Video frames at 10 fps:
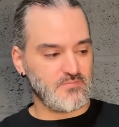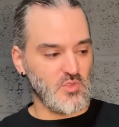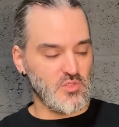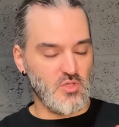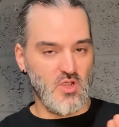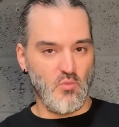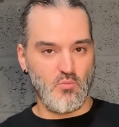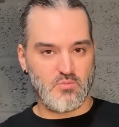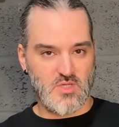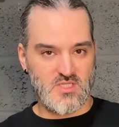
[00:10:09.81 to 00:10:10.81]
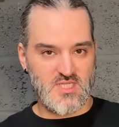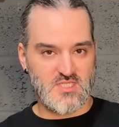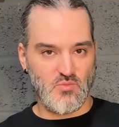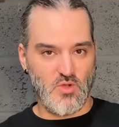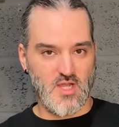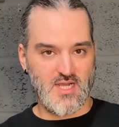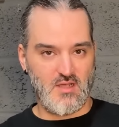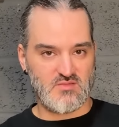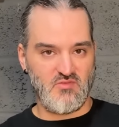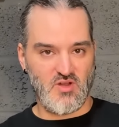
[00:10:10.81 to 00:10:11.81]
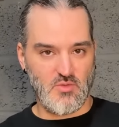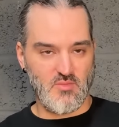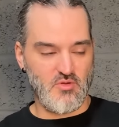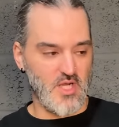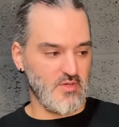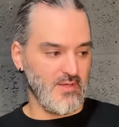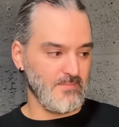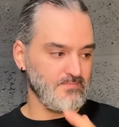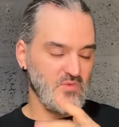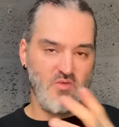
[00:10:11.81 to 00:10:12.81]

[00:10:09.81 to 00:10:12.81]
and doing consistent workouts and following a programme.